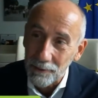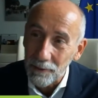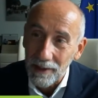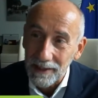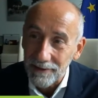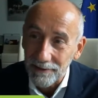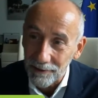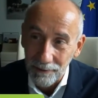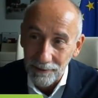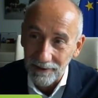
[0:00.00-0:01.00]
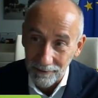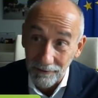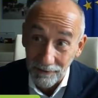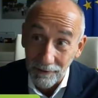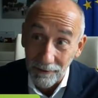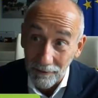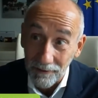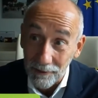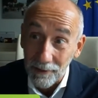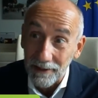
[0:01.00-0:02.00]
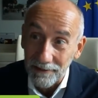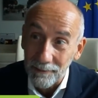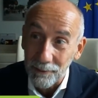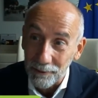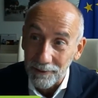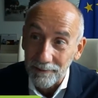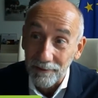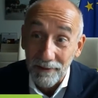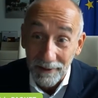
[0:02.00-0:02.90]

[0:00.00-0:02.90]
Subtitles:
great stories of the Horizon program.